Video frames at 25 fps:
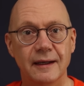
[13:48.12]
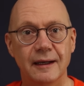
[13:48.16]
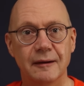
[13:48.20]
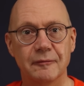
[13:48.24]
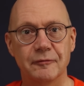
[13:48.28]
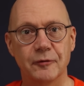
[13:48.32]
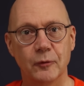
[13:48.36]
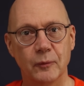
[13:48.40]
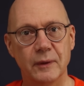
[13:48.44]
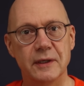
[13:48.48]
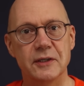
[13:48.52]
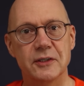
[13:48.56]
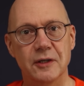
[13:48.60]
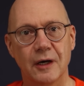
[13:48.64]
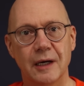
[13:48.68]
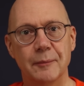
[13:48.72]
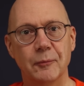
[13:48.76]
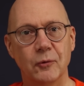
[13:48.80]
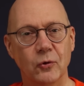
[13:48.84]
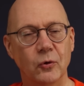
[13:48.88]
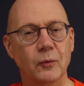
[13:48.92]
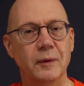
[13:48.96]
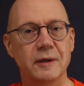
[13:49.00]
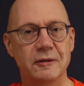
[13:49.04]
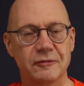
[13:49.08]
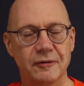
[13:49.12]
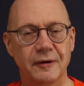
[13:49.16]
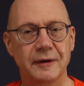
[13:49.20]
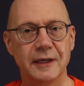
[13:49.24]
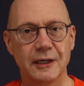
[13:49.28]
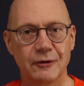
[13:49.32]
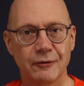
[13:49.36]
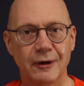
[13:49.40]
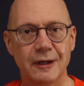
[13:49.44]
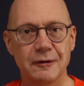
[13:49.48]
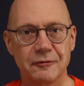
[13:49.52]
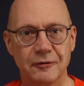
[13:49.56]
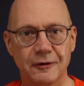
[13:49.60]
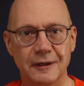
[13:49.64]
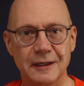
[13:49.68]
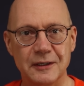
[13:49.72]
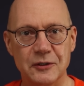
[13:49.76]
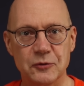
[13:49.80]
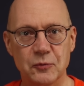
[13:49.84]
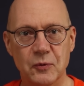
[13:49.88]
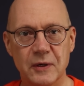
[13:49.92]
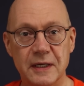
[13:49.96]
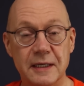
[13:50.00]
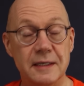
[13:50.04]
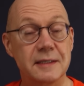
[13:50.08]
and for which I'm always very grateful
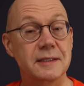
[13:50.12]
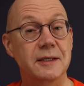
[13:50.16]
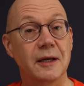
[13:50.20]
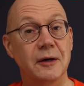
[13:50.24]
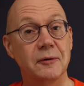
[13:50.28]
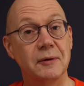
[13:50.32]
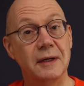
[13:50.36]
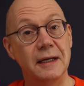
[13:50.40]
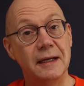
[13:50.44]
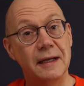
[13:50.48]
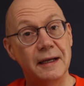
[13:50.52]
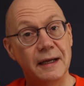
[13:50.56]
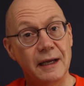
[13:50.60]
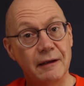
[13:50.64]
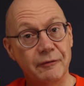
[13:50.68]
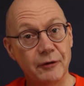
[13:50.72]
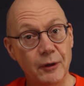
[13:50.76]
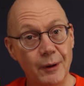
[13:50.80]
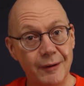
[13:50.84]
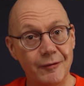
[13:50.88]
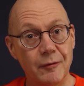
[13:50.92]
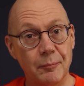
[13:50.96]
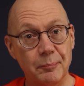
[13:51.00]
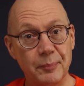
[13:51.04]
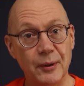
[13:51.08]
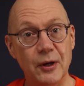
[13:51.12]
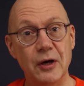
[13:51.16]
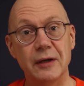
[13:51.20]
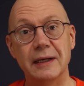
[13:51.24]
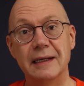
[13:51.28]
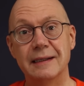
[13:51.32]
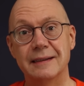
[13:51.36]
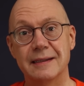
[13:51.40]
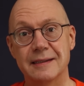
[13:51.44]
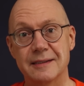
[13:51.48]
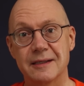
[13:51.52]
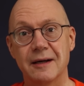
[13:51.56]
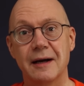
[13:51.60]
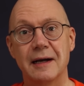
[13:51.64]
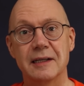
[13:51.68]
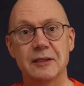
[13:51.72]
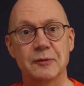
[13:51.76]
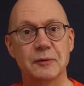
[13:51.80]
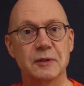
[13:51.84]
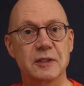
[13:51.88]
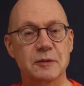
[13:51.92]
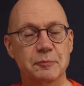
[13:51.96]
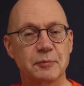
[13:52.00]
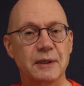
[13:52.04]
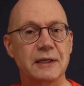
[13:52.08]
each week. So if you have a burning desire
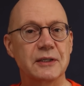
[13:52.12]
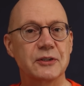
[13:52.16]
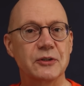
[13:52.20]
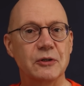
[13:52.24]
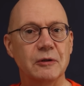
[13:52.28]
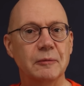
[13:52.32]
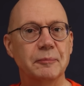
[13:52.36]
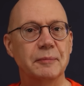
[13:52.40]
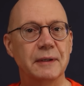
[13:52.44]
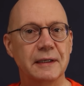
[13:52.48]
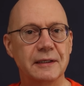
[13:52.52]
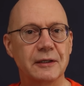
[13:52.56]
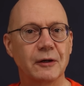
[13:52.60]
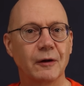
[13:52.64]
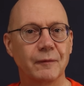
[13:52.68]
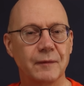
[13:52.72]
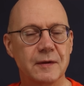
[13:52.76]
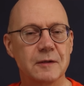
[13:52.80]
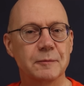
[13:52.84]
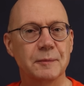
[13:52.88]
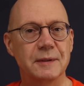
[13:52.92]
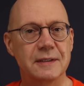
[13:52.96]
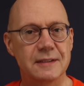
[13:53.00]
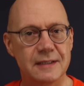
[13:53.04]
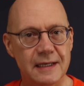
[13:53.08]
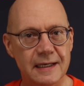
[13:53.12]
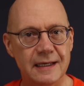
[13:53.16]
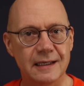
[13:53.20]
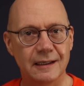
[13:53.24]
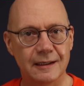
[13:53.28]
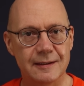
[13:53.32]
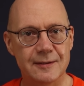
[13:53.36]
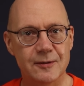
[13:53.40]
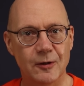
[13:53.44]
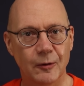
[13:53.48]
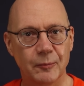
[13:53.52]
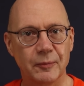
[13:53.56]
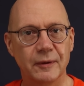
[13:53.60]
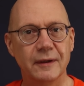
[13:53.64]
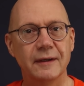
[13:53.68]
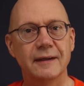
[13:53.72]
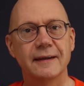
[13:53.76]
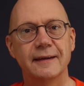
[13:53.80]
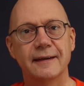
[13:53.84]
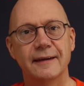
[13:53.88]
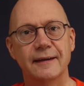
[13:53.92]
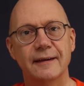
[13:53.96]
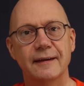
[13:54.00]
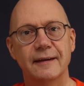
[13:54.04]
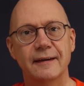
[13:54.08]
to express your opinion on this particular
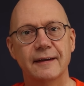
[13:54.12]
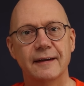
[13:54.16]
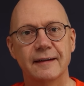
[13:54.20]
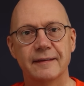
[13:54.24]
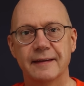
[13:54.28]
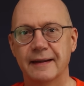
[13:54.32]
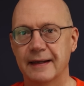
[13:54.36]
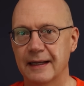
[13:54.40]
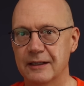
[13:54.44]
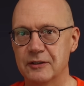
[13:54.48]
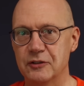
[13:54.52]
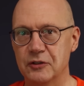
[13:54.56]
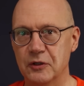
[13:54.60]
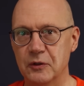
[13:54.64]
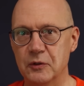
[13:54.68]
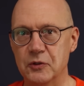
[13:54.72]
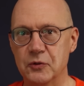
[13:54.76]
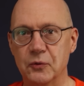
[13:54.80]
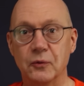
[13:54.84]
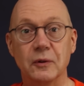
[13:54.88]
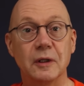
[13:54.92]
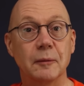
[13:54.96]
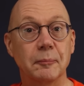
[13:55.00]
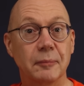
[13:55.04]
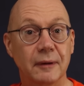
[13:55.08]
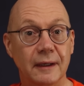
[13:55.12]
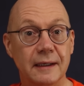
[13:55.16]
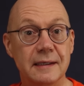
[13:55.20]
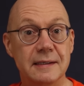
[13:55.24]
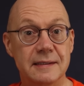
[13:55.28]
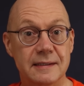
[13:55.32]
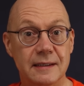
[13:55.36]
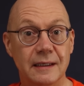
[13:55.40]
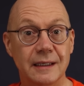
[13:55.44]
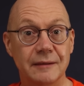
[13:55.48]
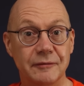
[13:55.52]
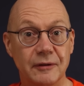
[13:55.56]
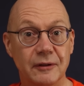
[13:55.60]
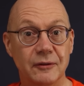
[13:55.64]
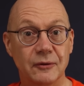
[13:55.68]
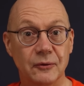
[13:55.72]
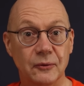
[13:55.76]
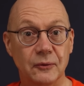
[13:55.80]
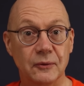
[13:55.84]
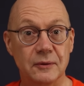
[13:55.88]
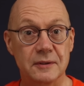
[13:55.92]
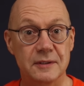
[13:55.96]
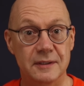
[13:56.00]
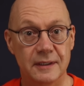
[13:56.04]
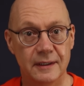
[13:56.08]
topic, then as usual, the place to leave your
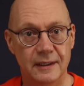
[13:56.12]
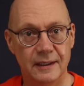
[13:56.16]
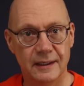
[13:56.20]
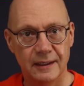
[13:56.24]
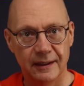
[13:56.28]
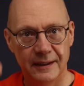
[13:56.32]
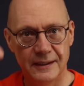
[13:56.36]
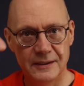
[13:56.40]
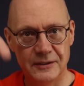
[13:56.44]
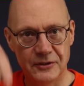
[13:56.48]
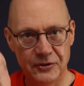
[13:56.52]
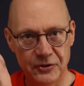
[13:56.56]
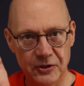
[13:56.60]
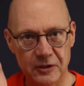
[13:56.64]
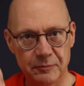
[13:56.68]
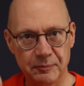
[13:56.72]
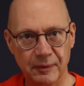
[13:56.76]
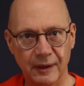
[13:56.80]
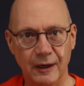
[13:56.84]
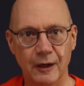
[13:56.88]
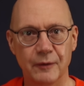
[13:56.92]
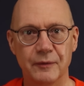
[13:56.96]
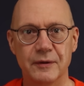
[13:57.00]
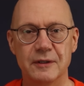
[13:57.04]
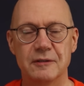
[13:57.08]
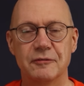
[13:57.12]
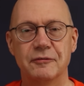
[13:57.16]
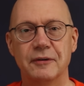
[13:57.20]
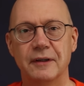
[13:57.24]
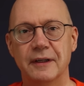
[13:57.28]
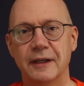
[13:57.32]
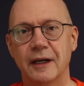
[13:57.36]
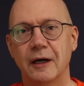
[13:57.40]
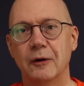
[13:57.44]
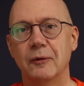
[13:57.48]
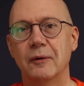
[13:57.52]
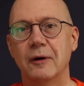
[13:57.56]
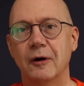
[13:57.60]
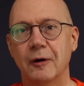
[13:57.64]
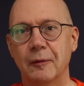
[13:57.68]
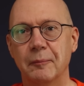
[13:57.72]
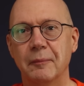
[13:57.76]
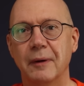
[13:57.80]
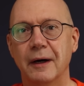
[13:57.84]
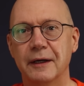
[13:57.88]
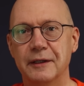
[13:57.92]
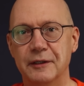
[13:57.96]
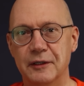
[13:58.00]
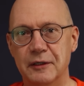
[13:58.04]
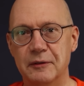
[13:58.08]
thoughts is just below this video
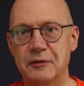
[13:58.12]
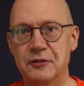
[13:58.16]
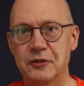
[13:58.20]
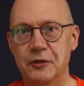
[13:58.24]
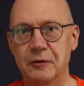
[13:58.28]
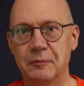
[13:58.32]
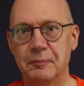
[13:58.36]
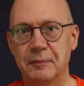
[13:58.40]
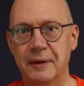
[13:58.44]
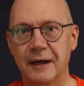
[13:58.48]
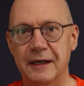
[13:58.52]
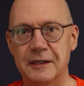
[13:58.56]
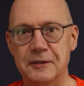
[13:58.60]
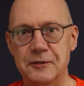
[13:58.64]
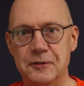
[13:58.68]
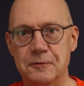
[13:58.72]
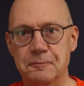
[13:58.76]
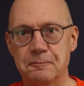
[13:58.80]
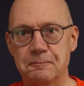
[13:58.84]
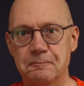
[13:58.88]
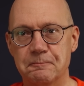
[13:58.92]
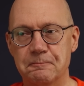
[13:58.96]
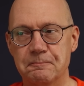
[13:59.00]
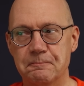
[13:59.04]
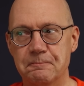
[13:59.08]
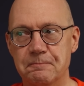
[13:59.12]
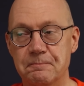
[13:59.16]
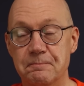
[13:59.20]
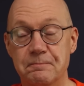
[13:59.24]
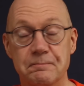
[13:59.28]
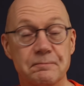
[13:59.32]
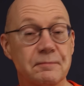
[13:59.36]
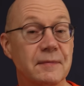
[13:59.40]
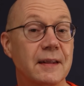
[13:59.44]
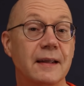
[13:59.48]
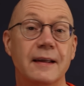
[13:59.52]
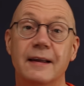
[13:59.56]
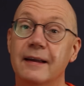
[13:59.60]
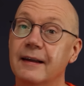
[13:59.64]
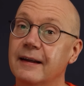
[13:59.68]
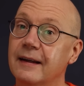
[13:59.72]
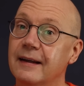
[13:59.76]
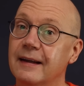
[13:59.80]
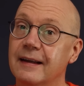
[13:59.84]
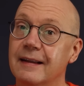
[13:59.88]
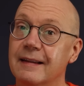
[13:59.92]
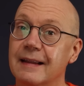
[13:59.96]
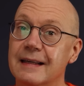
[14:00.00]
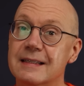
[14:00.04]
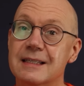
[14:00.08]
on my YouTube page.
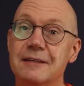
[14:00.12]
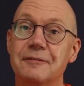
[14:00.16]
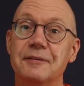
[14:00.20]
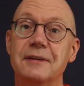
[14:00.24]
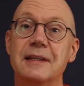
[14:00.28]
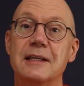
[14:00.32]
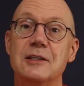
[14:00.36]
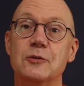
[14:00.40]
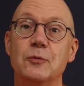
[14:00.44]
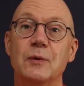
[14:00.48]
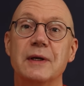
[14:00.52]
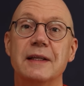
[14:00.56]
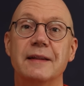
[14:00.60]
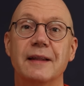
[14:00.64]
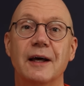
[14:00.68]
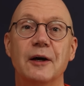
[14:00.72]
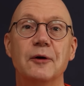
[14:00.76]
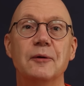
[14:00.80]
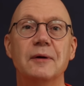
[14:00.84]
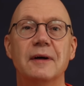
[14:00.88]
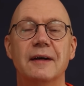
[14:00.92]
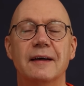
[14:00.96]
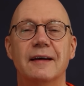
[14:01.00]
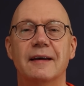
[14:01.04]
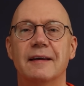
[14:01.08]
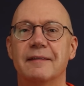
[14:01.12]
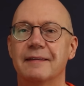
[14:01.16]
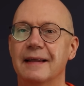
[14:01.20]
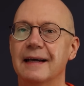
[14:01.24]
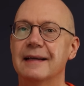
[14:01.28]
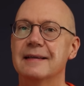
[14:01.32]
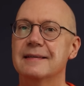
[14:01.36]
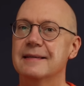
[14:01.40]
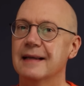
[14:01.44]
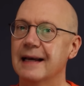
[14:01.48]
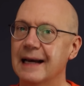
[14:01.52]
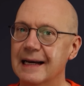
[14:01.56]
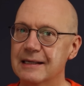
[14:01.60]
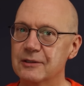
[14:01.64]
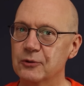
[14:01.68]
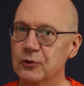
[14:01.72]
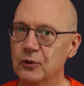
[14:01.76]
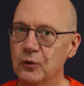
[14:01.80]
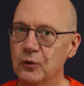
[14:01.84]
That's it for this week though. Thanks as